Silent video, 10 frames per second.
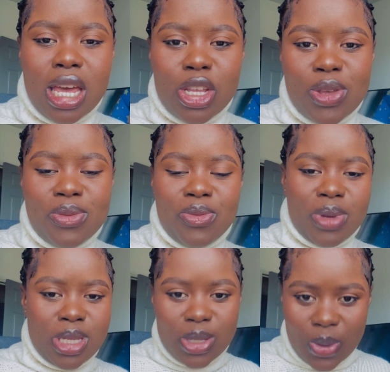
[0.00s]
and you've
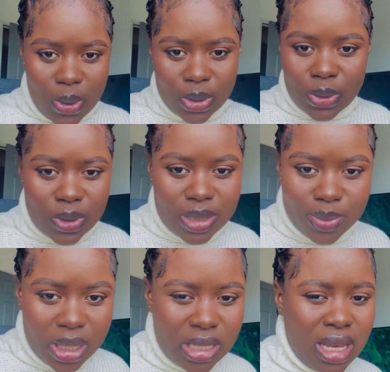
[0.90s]
written all those
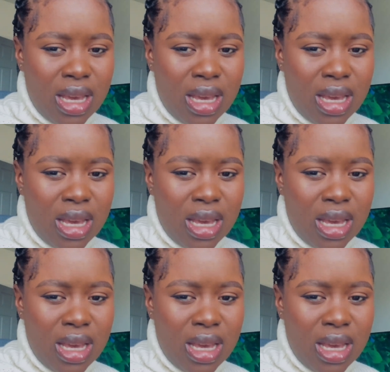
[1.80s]
bits,